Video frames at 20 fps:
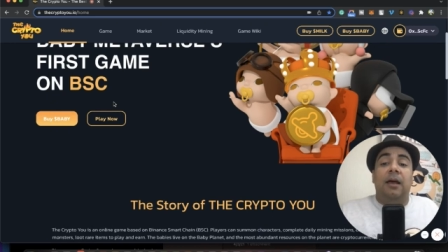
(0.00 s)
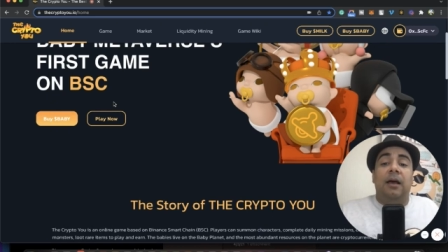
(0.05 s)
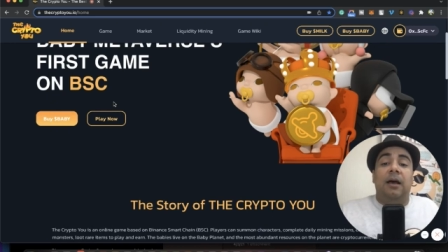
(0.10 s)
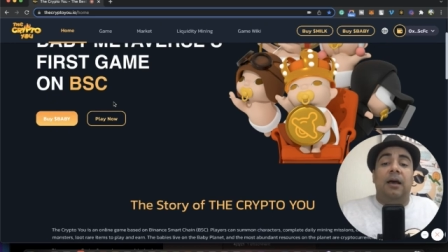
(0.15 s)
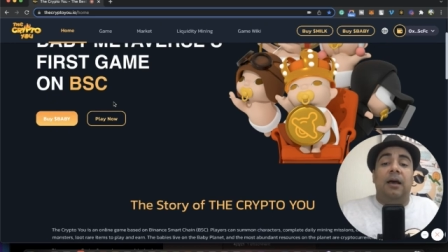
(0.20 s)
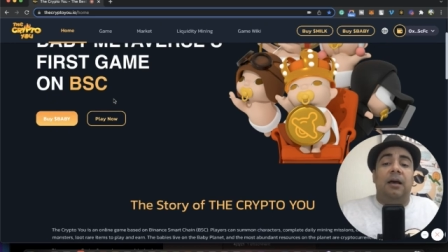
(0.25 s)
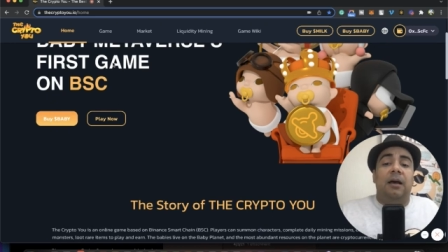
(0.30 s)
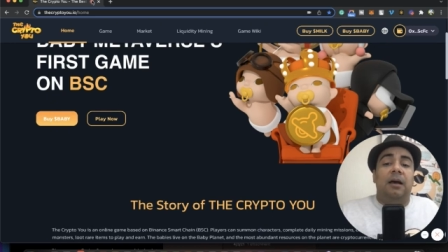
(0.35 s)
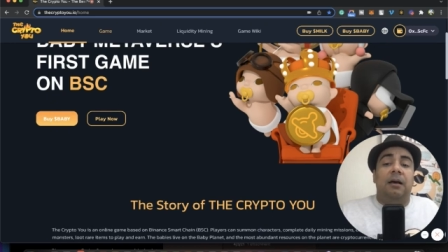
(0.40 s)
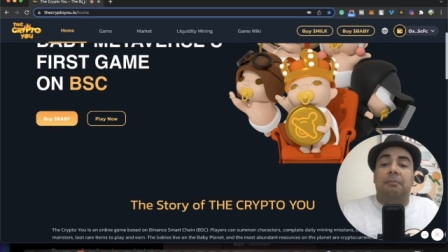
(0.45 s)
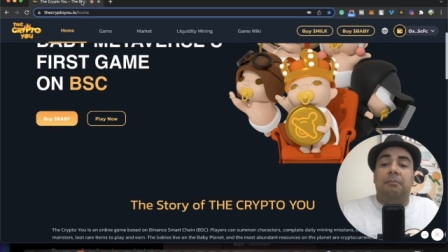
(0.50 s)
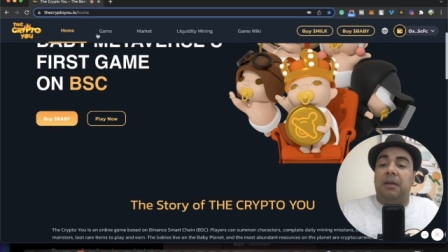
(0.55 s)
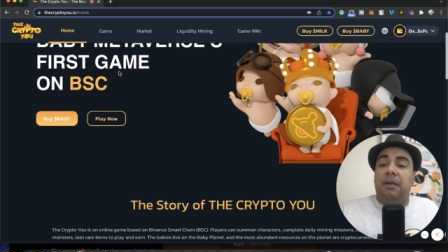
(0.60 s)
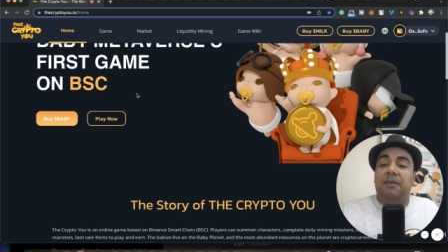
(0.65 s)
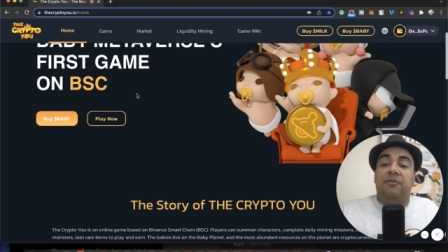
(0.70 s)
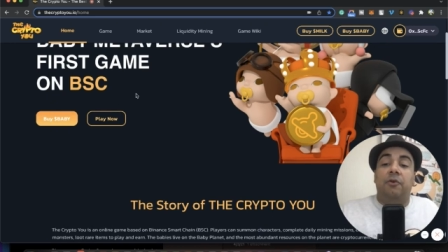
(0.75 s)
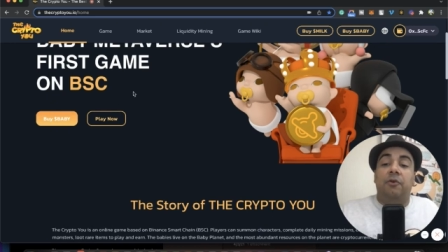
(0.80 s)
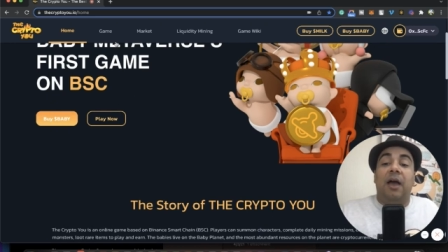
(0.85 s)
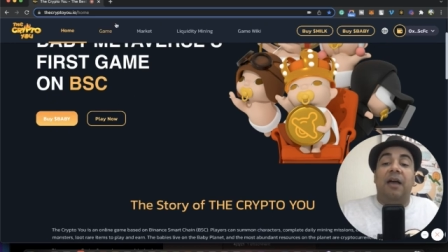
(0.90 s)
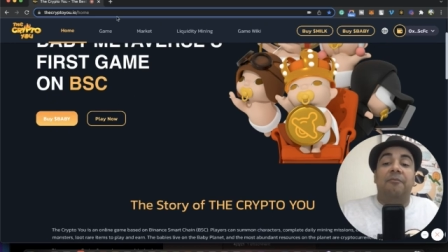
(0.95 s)
Uh,
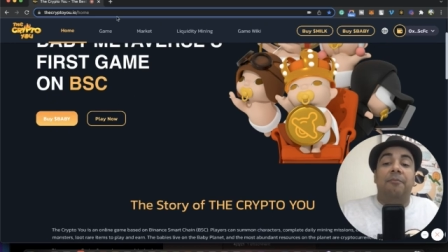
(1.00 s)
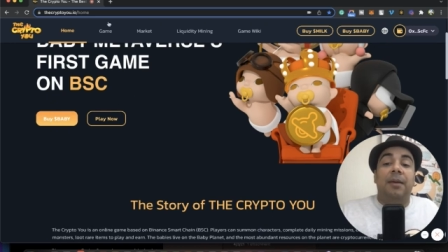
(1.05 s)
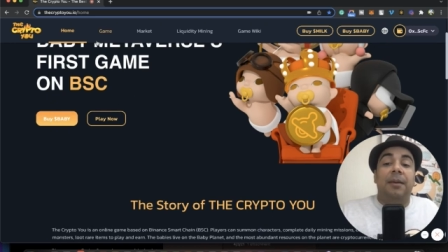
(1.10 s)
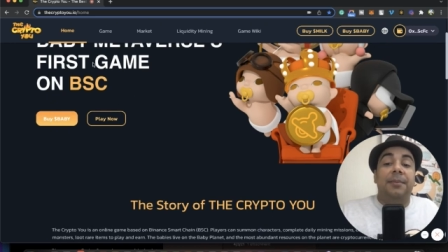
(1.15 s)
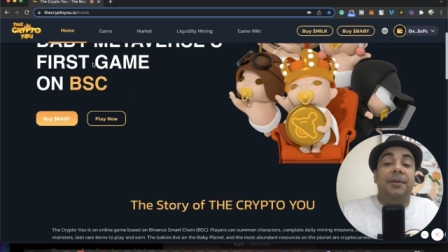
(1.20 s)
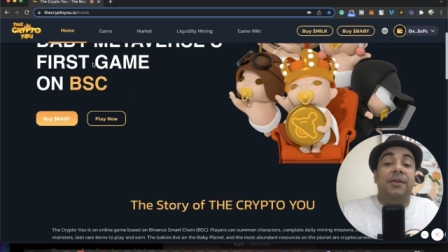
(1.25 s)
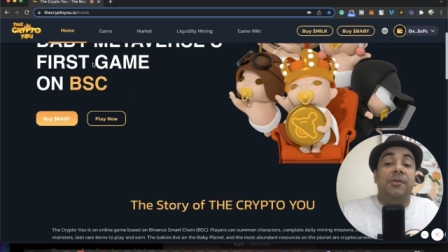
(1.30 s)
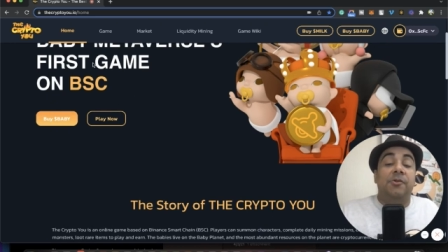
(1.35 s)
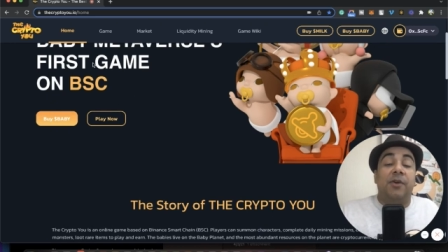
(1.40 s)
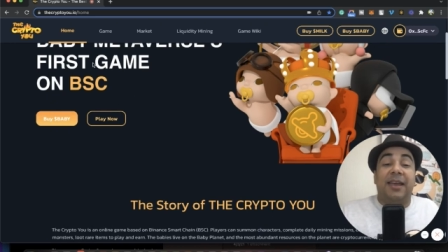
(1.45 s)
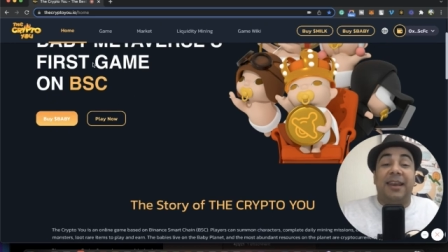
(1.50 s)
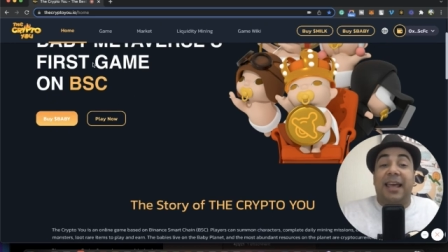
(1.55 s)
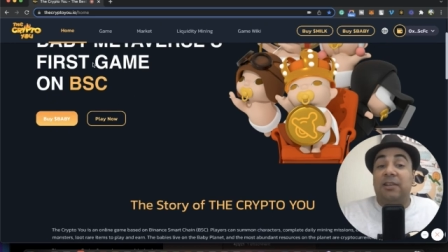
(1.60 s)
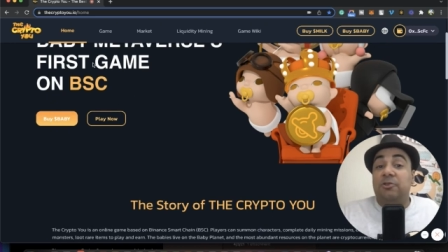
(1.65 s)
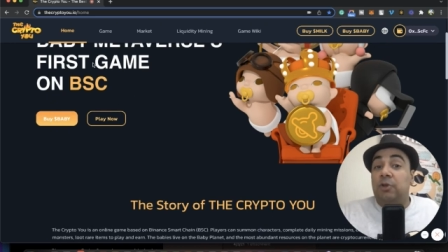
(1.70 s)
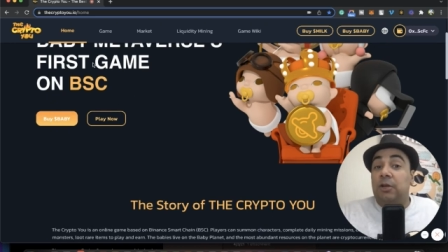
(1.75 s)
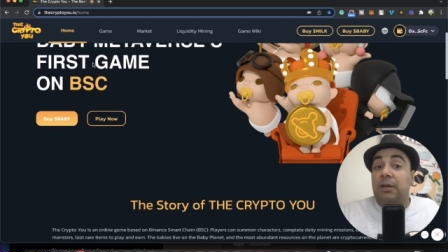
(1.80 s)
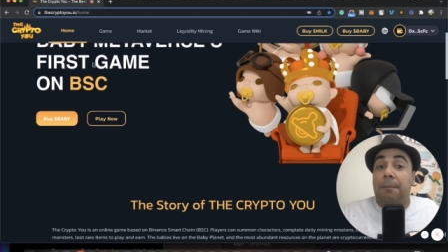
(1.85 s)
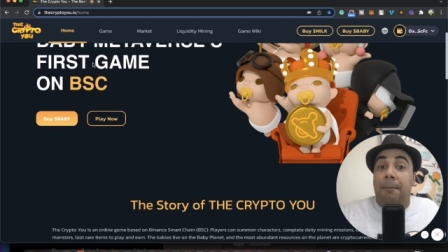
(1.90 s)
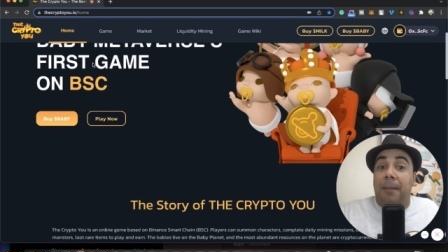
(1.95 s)
if you have babies, you can
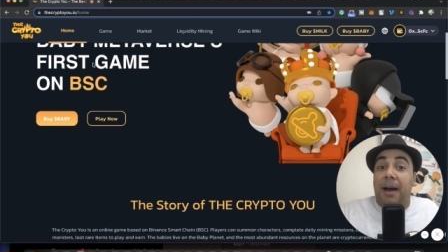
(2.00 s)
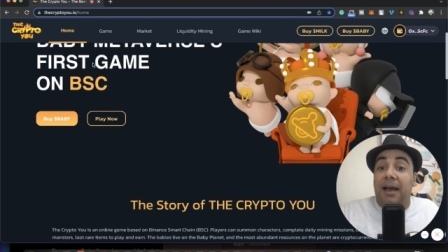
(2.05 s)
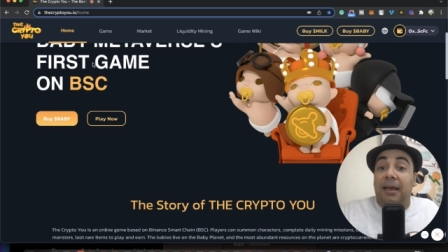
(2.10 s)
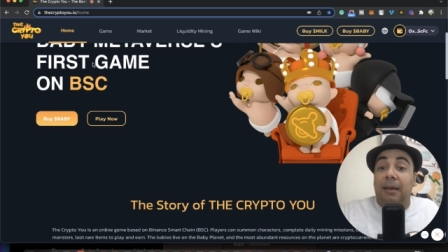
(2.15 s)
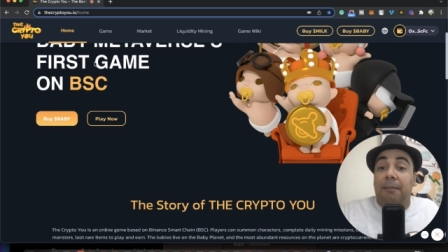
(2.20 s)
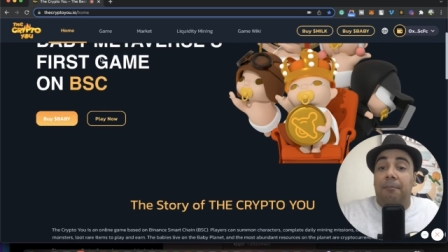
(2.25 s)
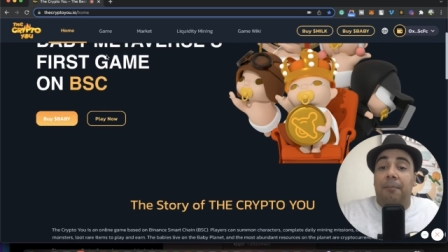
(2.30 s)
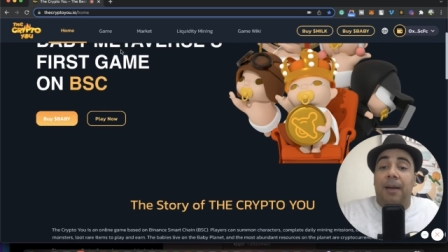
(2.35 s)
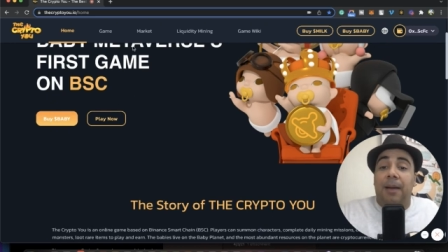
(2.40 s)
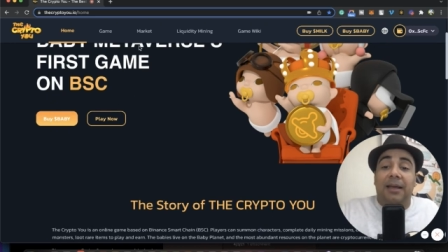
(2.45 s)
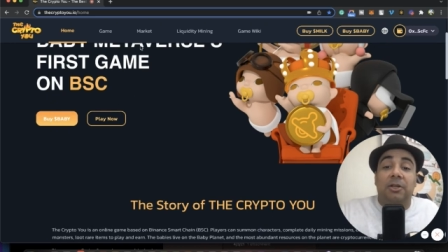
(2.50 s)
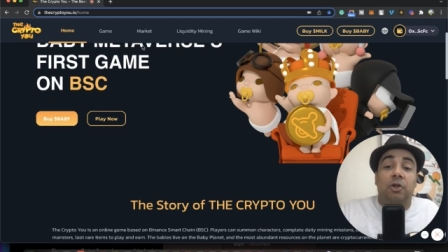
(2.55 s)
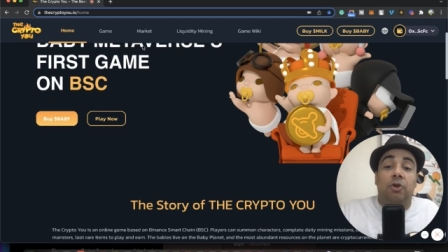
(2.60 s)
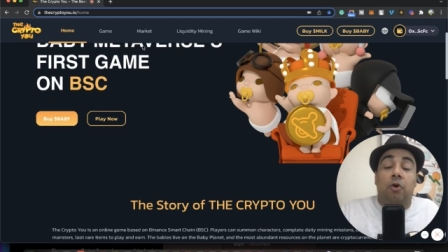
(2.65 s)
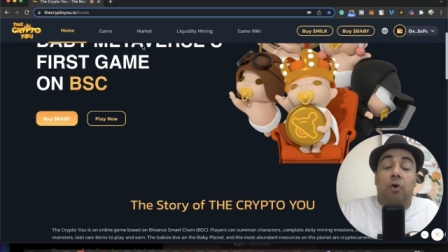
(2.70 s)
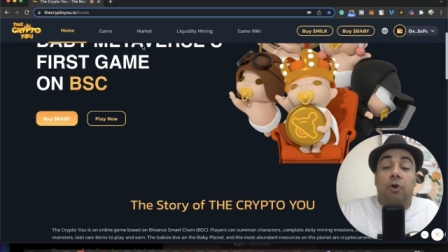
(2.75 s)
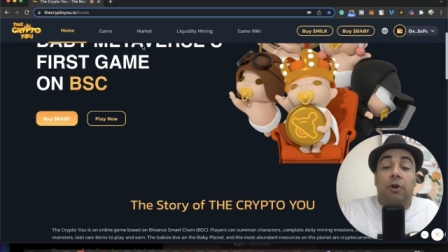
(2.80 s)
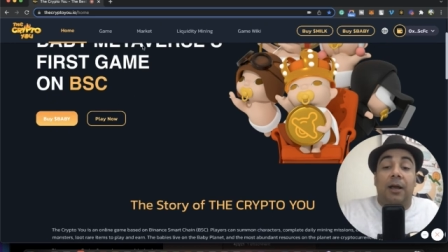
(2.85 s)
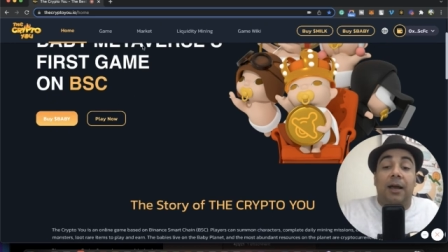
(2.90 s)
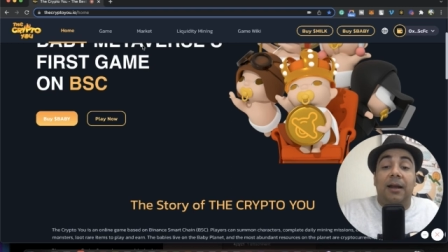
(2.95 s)
actually mine, mine your
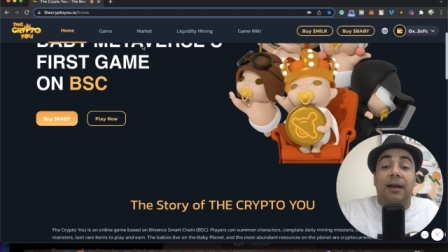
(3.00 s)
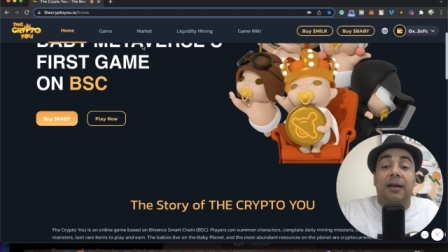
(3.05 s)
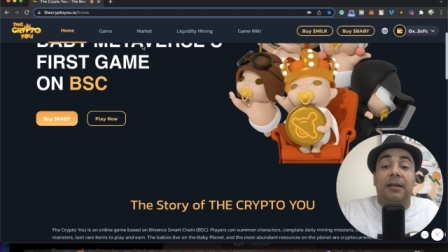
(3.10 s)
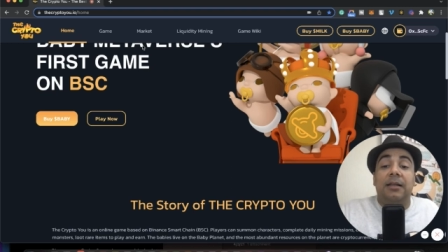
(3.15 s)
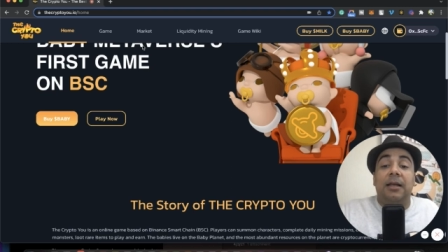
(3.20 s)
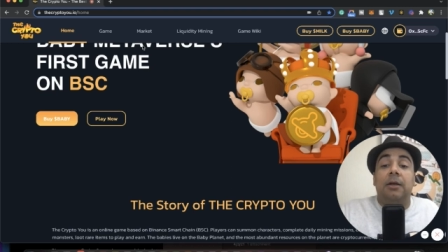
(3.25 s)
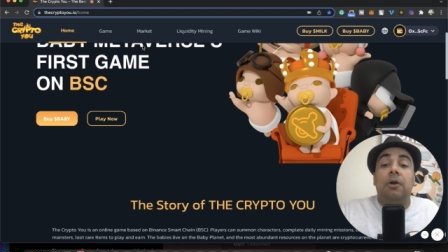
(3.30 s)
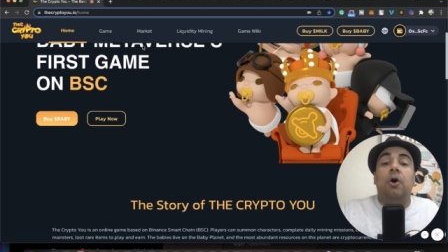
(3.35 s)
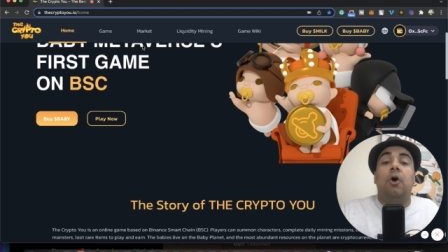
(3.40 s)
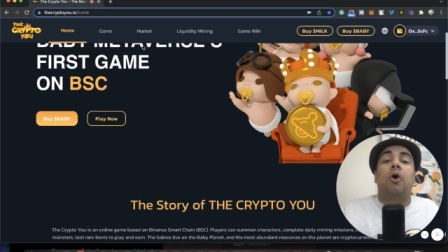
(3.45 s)
own character,